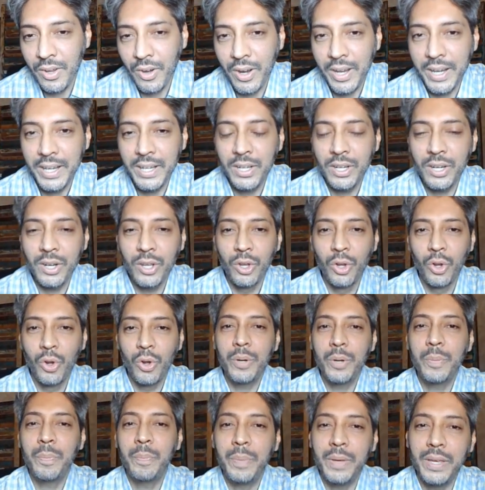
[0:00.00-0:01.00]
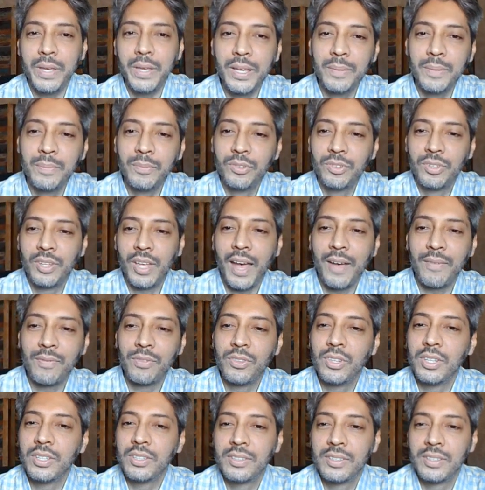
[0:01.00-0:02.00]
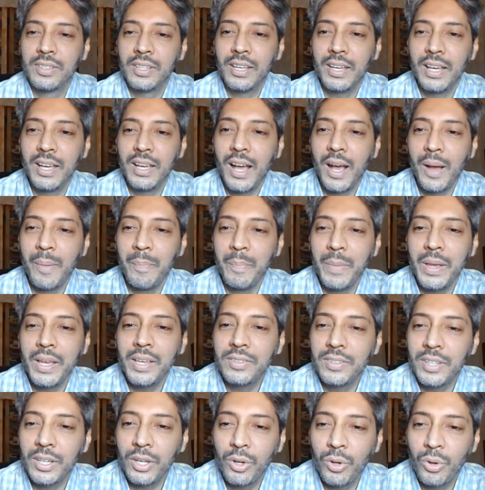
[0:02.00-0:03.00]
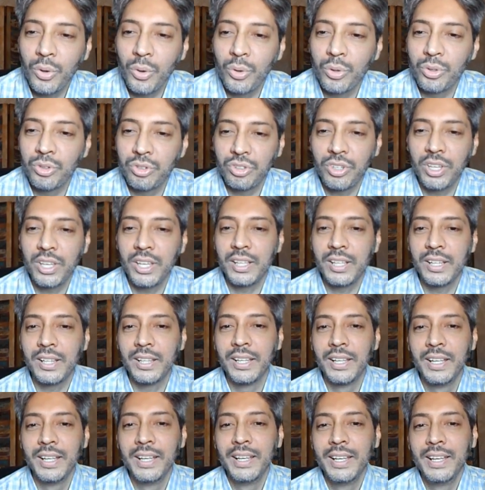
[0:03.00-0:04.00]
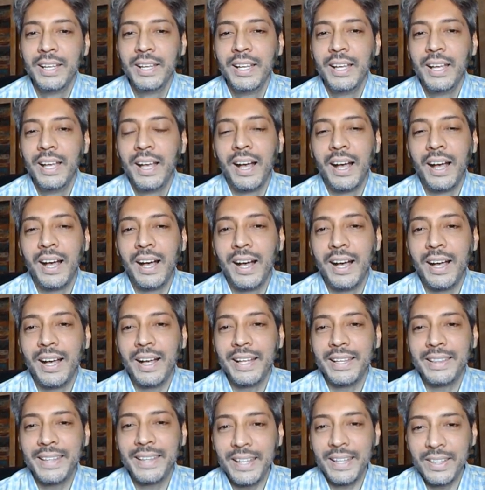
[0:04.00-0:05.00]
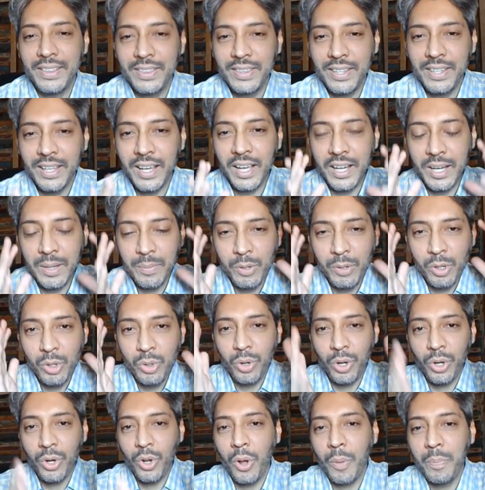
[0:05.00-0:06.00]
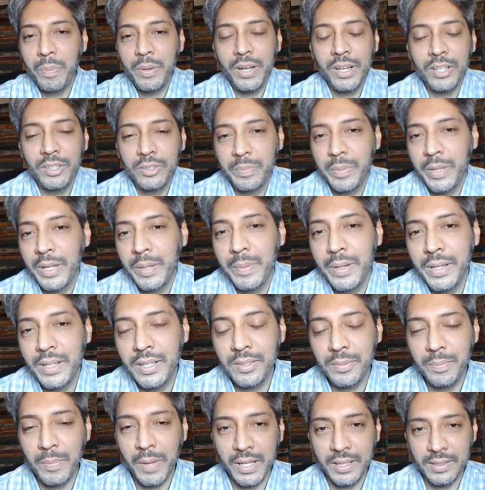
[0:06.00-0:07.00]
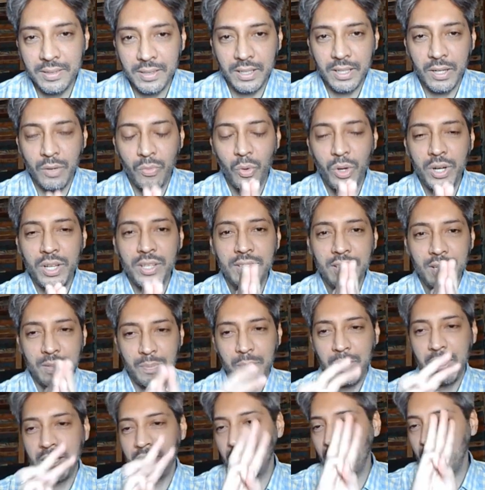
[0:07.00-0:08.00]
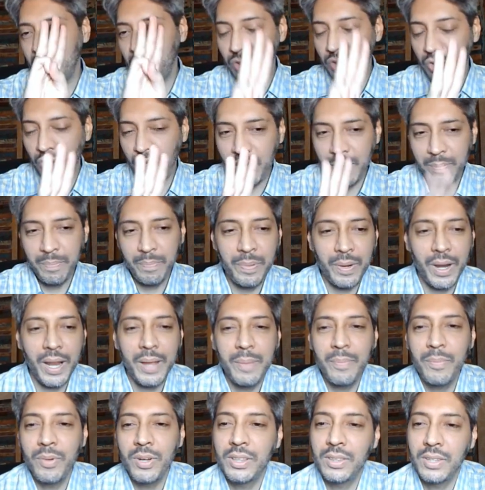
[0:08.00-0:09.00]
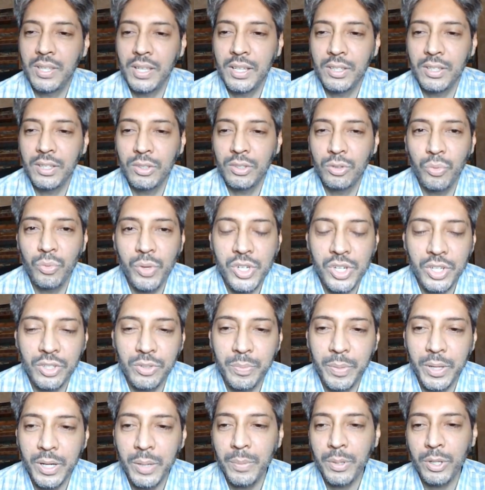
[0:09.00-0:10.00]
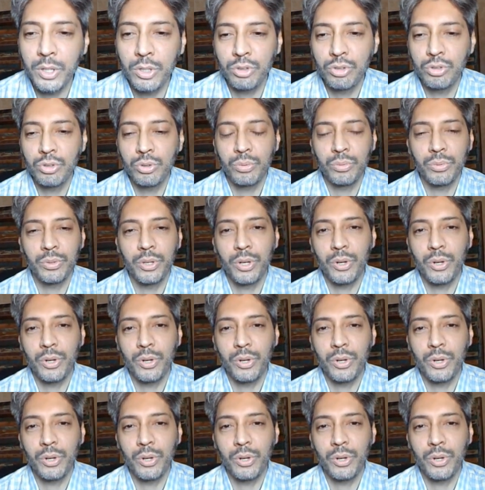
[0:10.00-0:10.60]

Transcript: Right? Good PMs have this amazing core skill that they are able to adopt an experimenter's mindset. And what does that mean? There are three primary things which experimenters do.